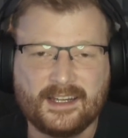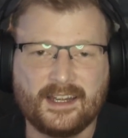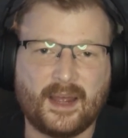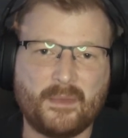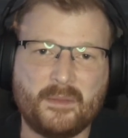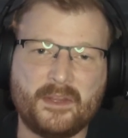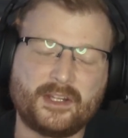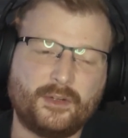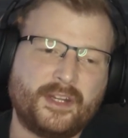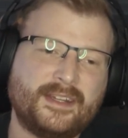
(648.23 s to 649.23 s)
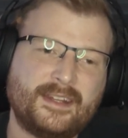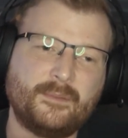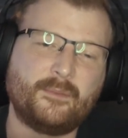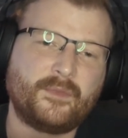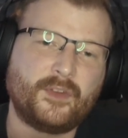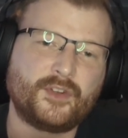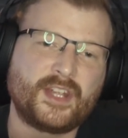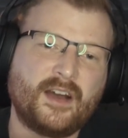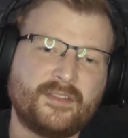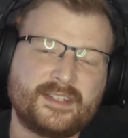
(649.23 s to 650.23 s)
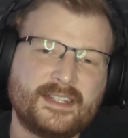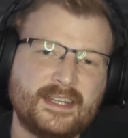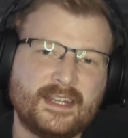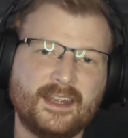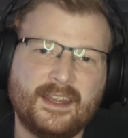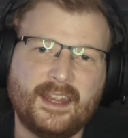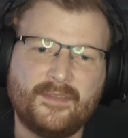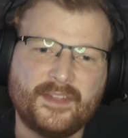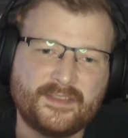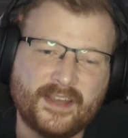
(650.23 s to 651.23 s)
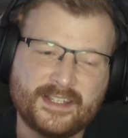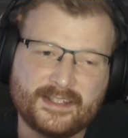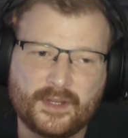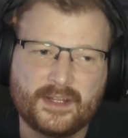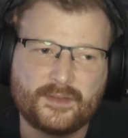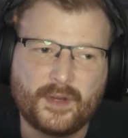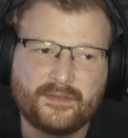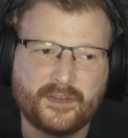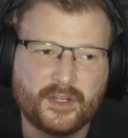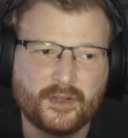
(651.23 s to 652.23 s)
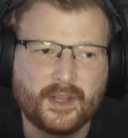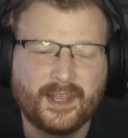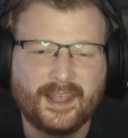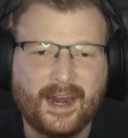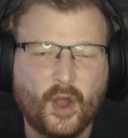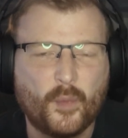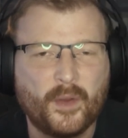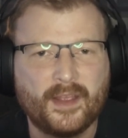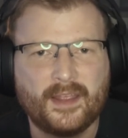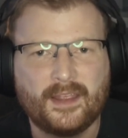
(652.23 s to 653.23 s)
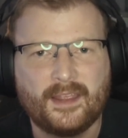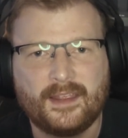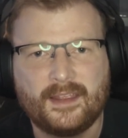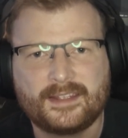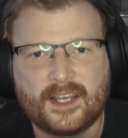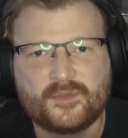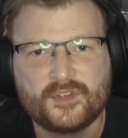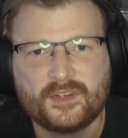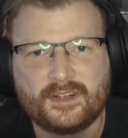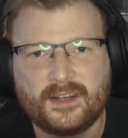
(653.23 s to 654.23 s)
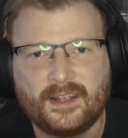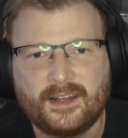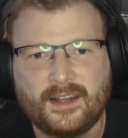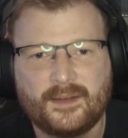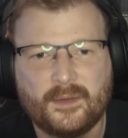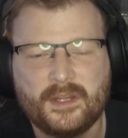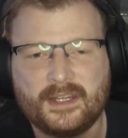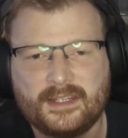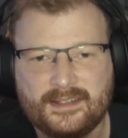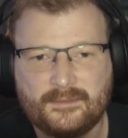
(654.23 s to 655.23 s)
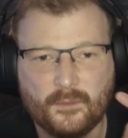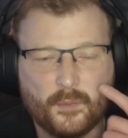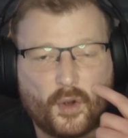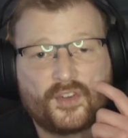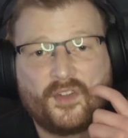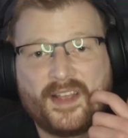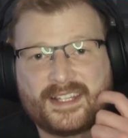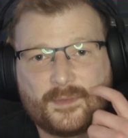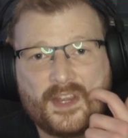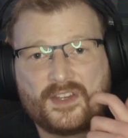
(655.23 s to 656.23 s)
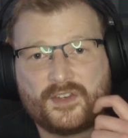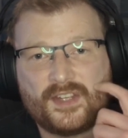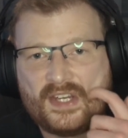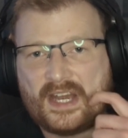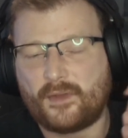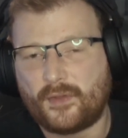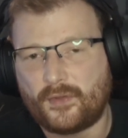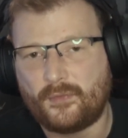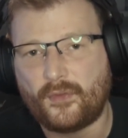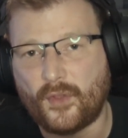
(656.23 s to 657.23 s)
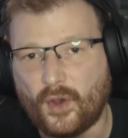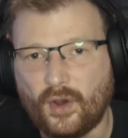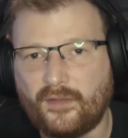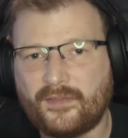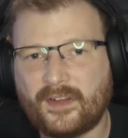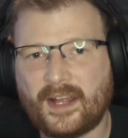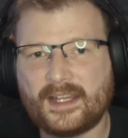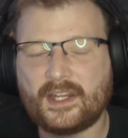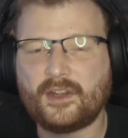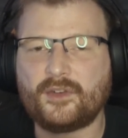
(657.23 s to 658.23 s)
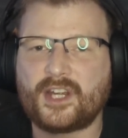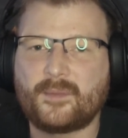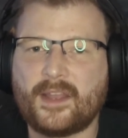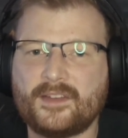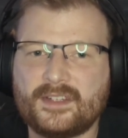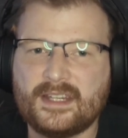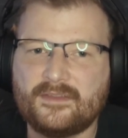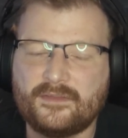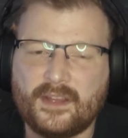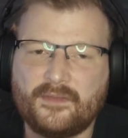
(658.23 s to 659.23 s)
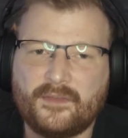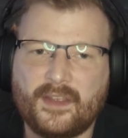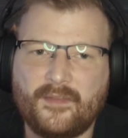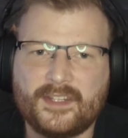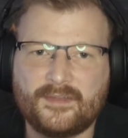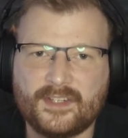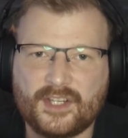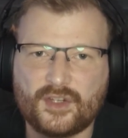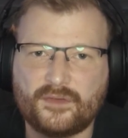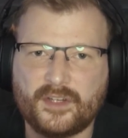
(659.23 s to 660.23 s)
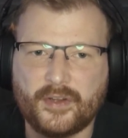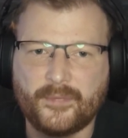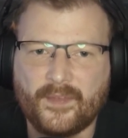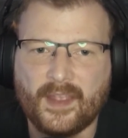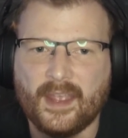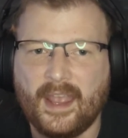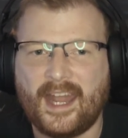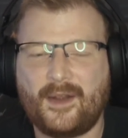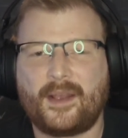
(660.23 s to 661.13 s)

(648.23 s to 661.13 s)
and maybe you can look into them yourself and see if this device is right for you. And I hope it has helped you and maybe brought to light some issues that you never thought of, and you can go check them out and see if this device is still for you. Anyway, guys,